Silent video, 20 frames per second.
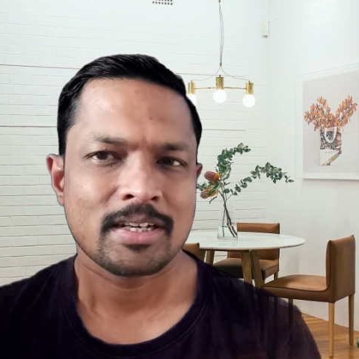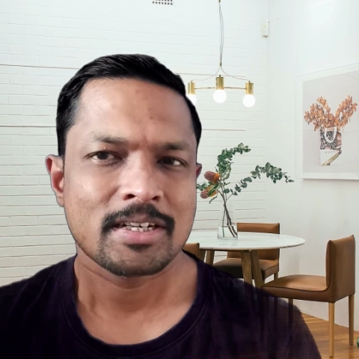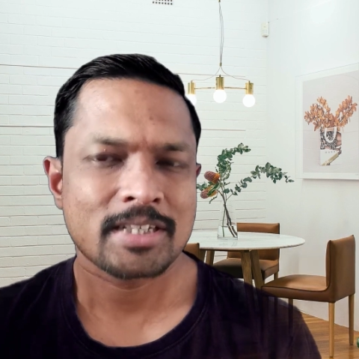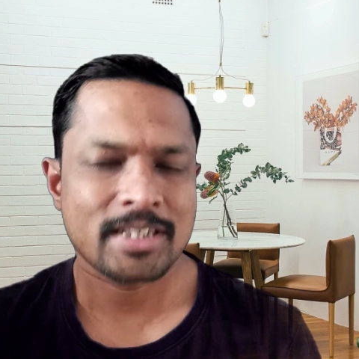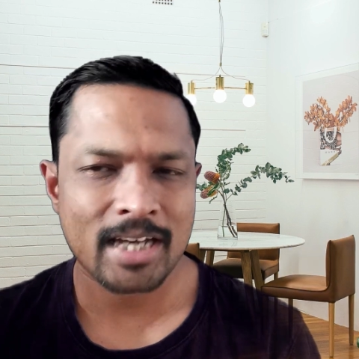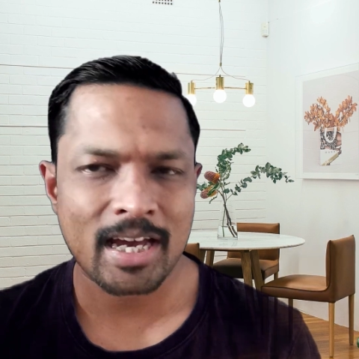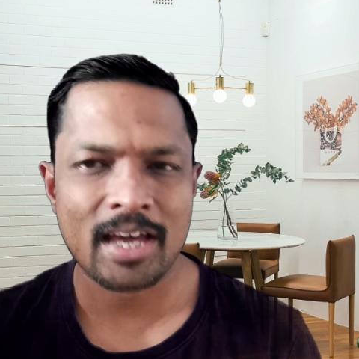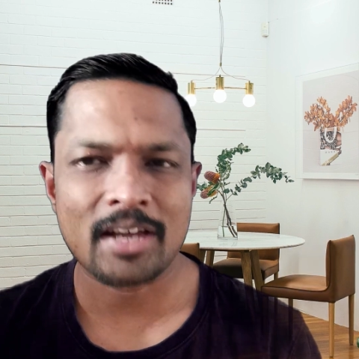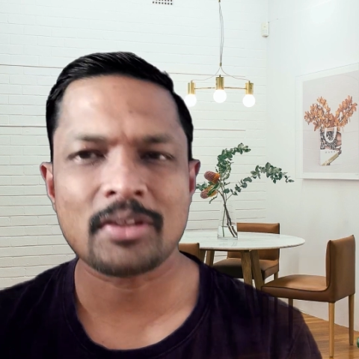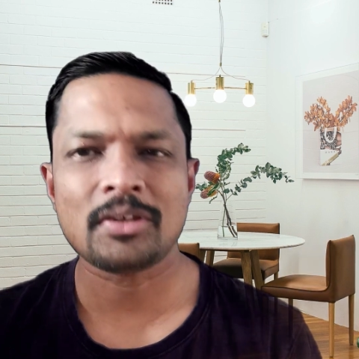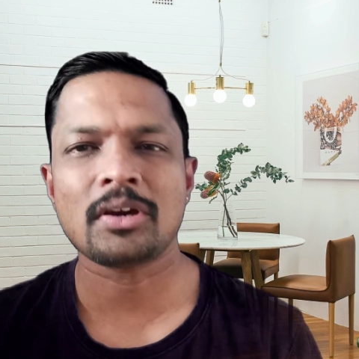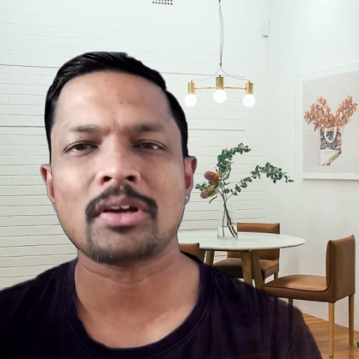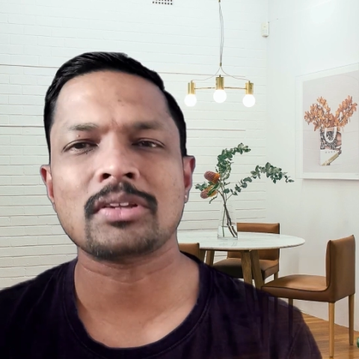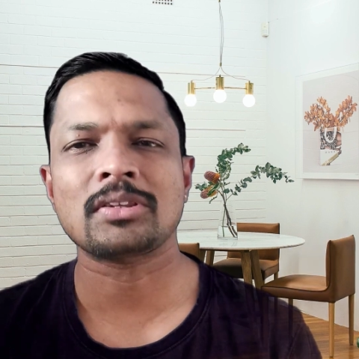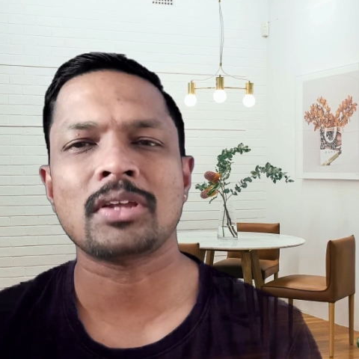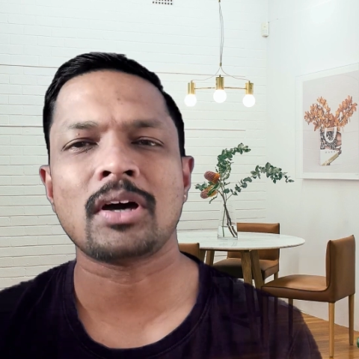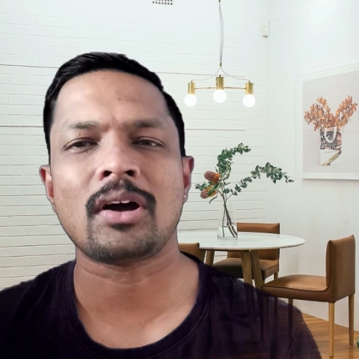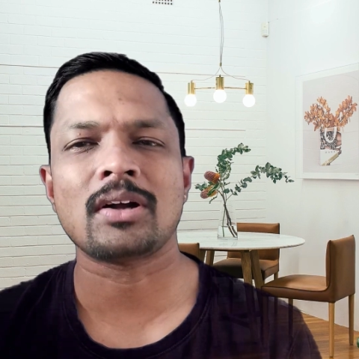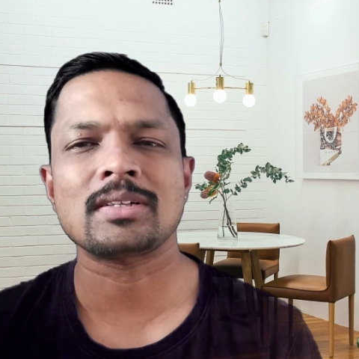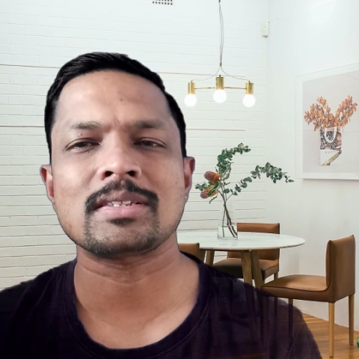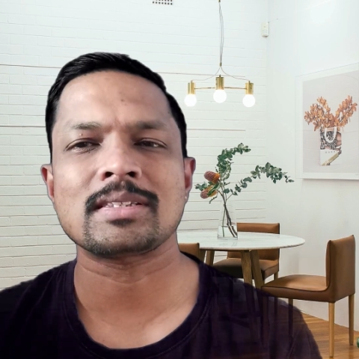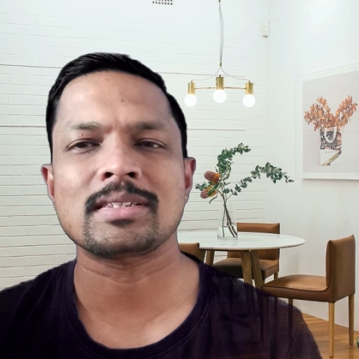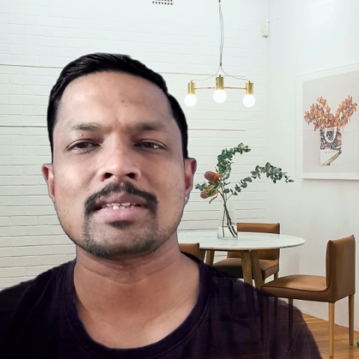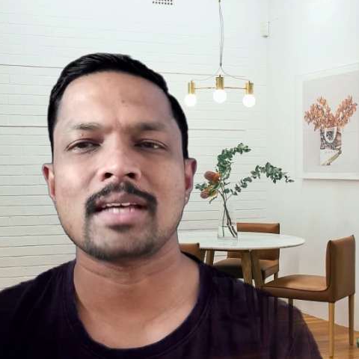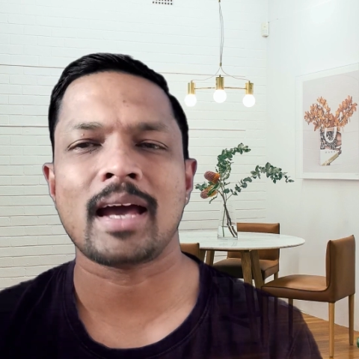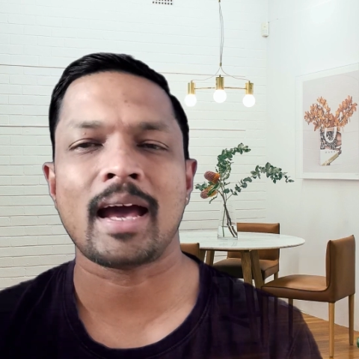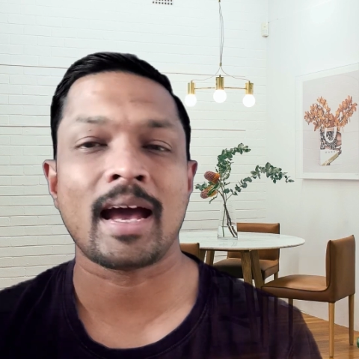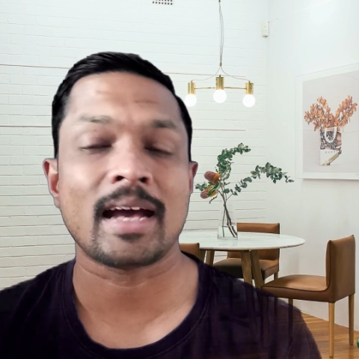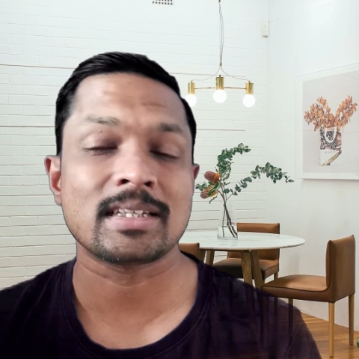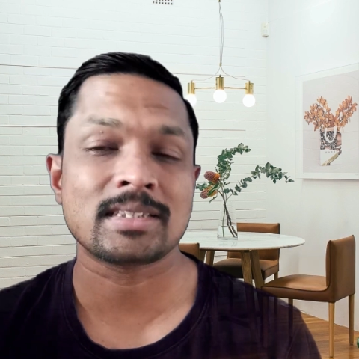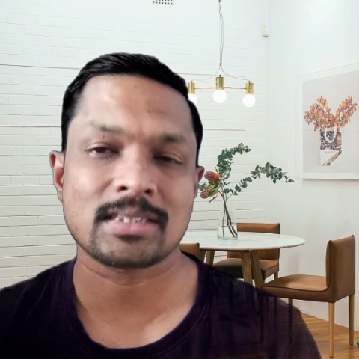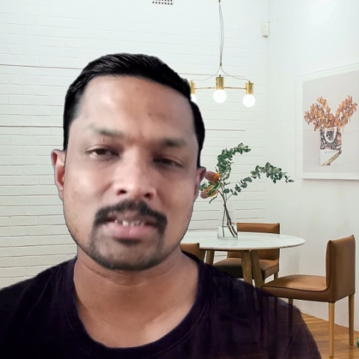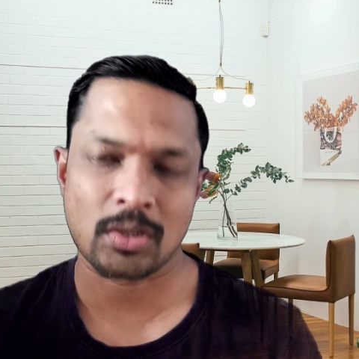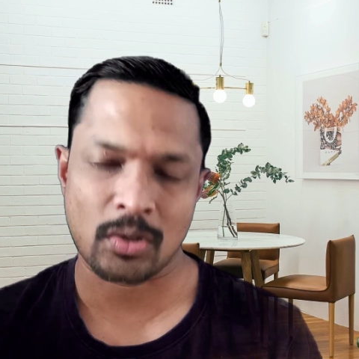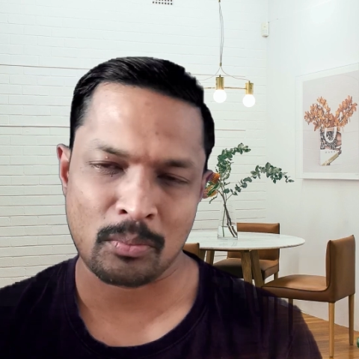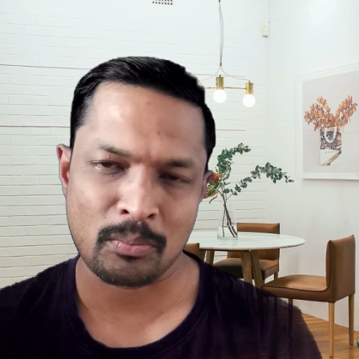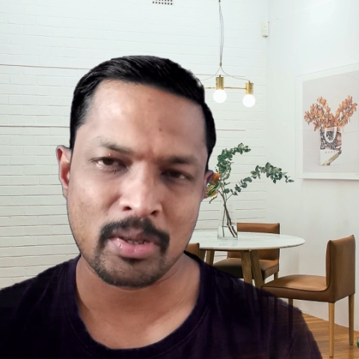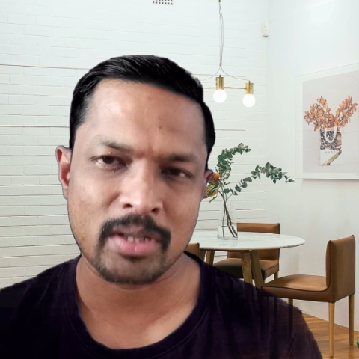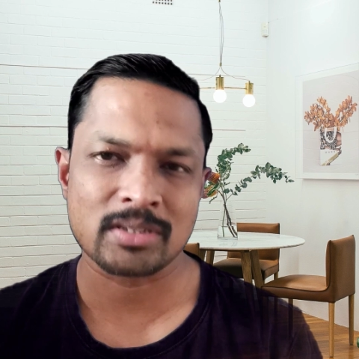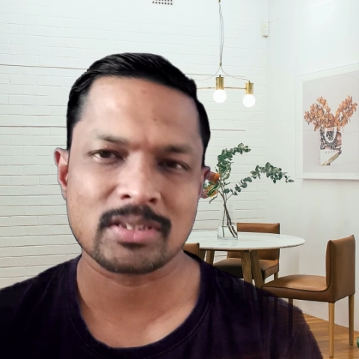Share your thoughts as
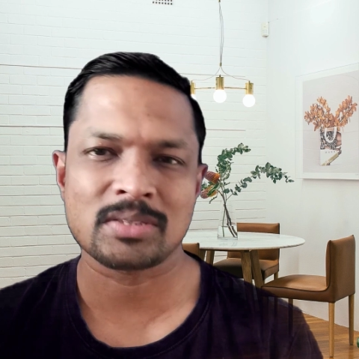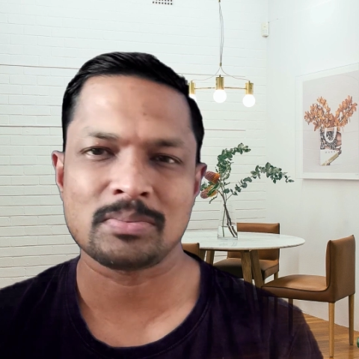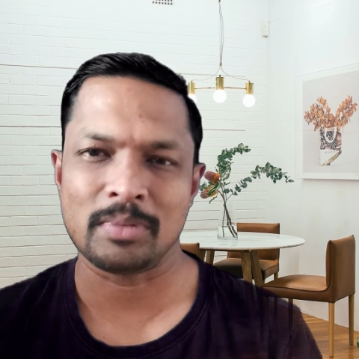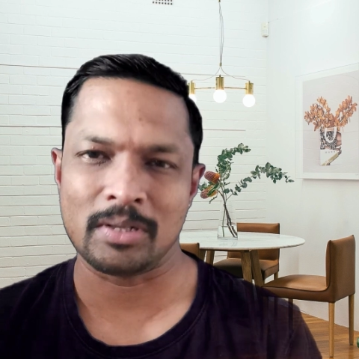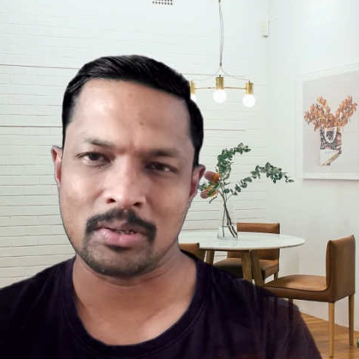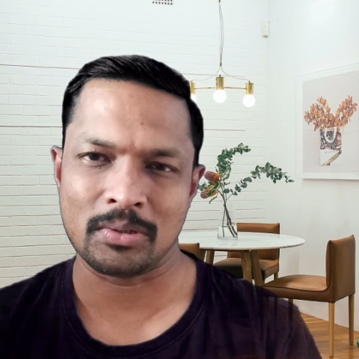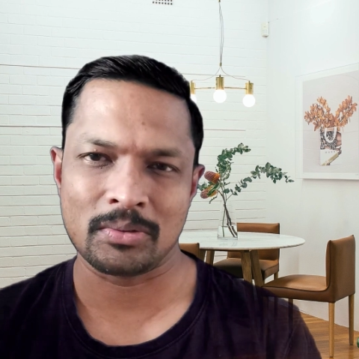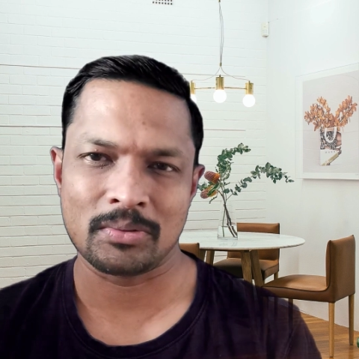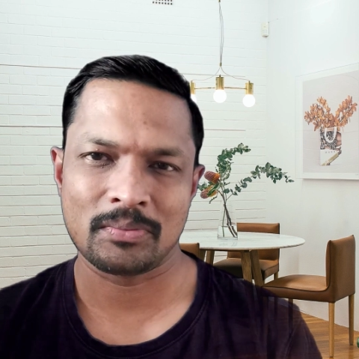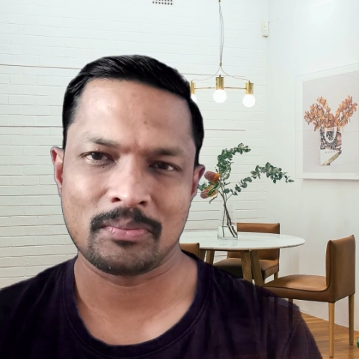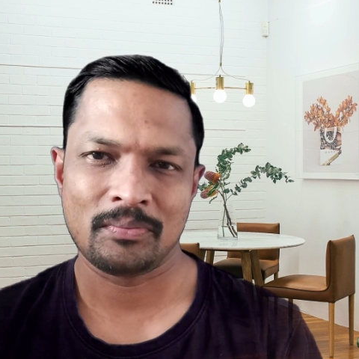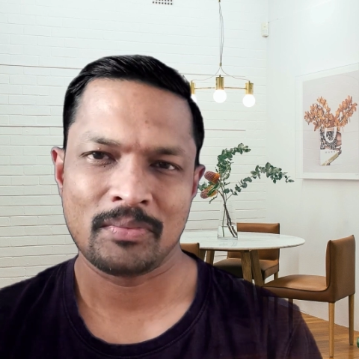comments below.